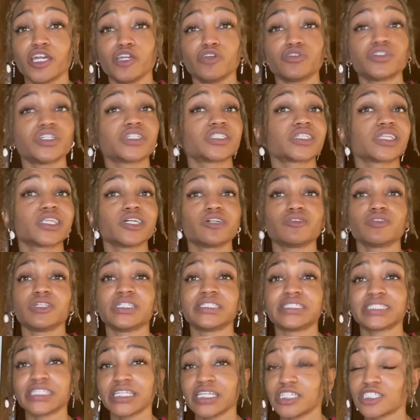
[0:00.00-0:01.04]
You just literally
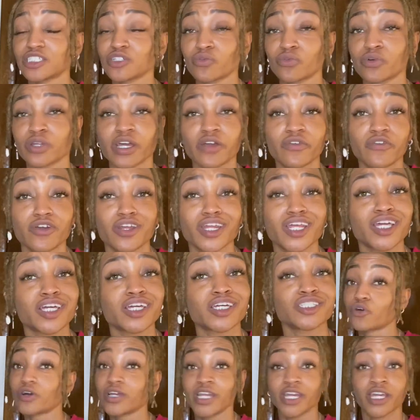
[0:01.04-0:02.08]
season whatever it
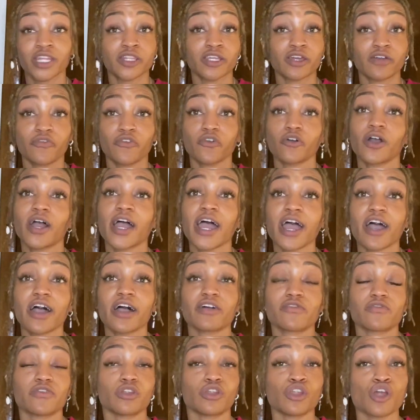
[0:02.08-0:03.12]
is, put it in there for
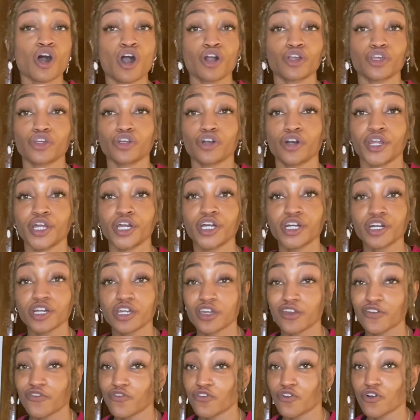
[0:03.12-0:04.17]
however long you're gonna cook
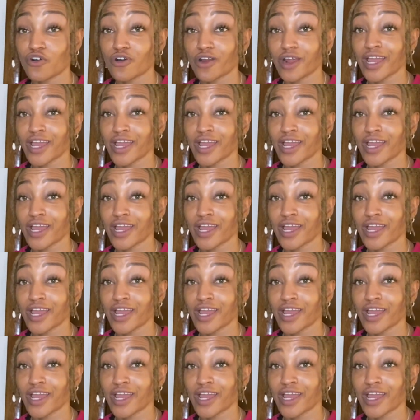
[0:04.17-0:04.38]
it for,